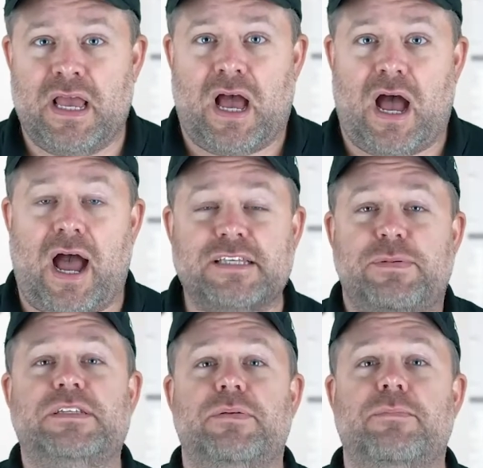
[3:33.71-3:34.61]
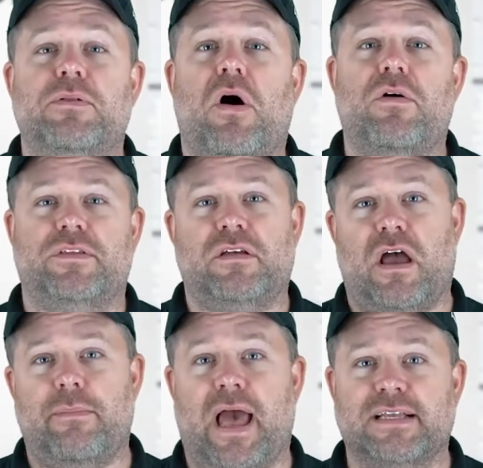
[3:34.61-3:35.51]
I speak to people all the
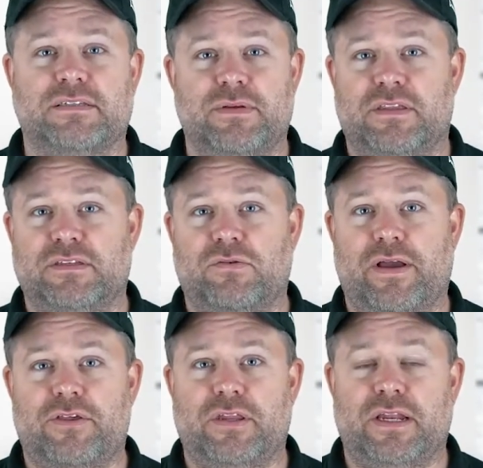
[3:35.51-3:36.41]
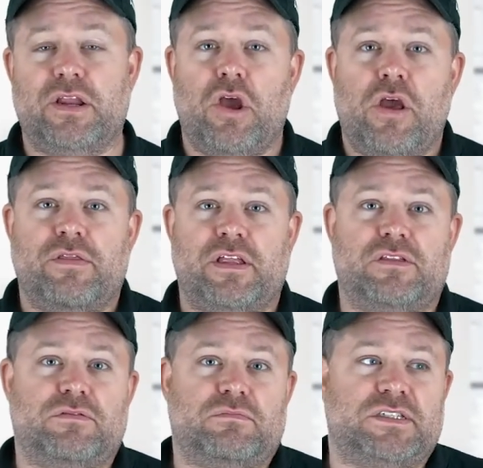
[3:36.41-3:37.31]
time asking me this question, and they
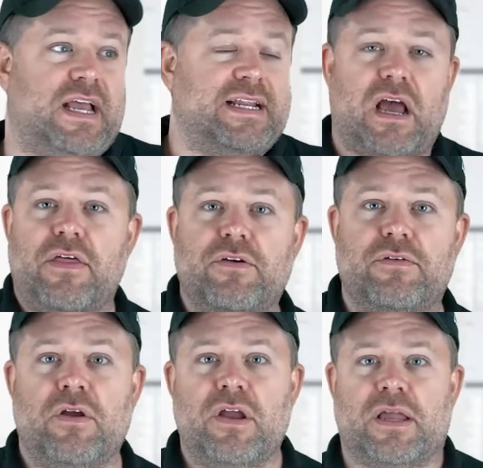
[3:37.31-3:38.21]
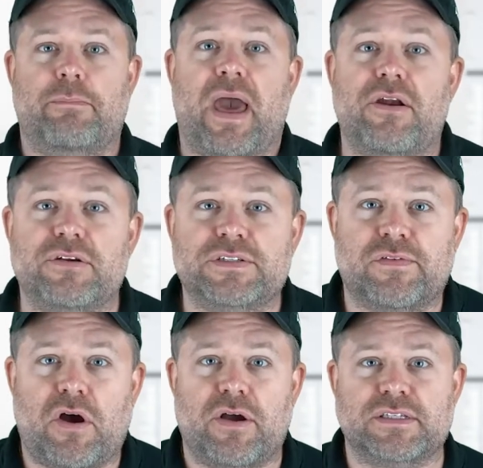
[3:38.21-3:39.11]
cite other competitors of
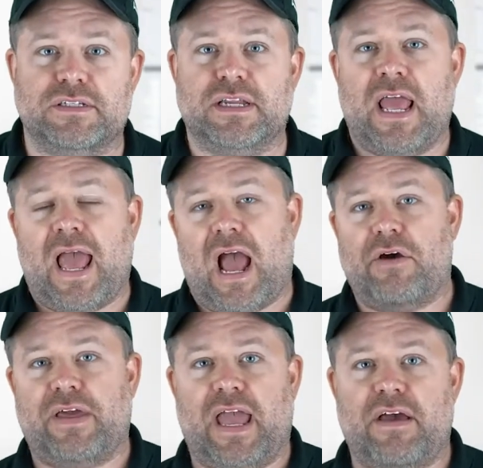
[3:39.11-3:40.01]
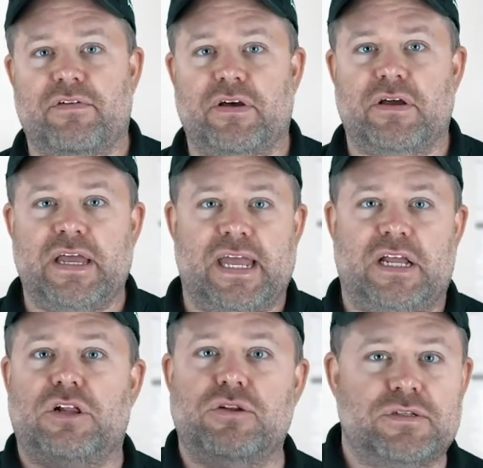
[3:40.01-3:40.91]
ours and how they have a
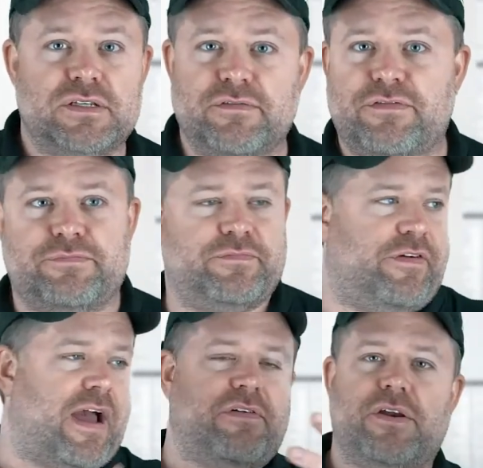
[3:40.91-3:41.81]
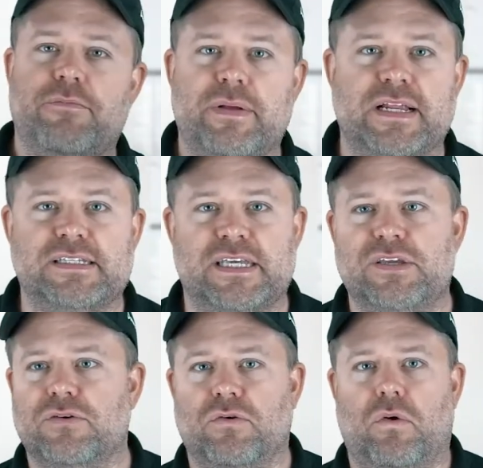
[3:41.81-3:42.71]
inclusive 500 minutes
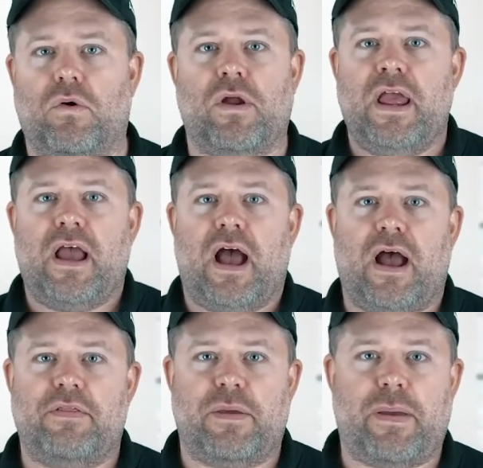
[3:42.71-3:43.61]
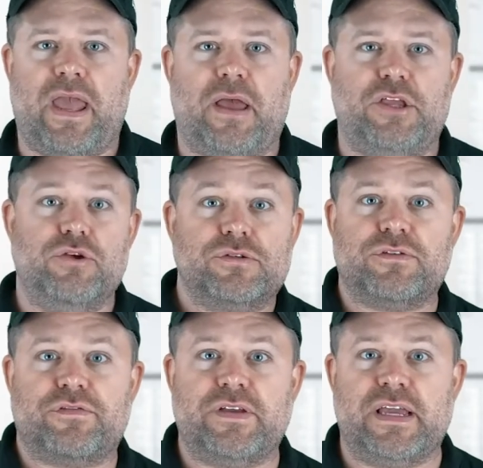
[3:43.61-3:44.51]
here, or they pay a user
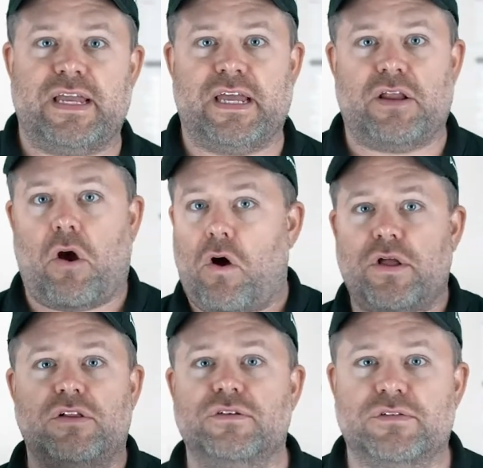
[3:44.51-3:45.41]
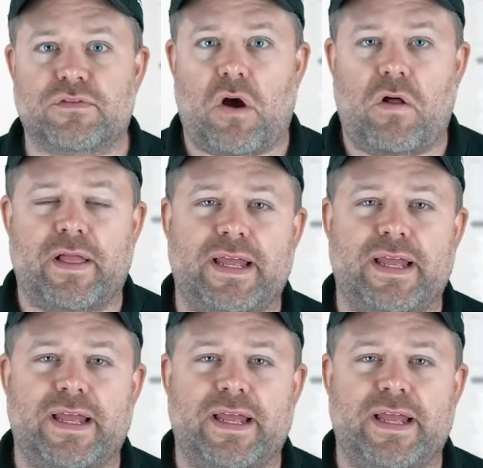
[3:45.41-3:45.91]
fee and get all-inclusive calling.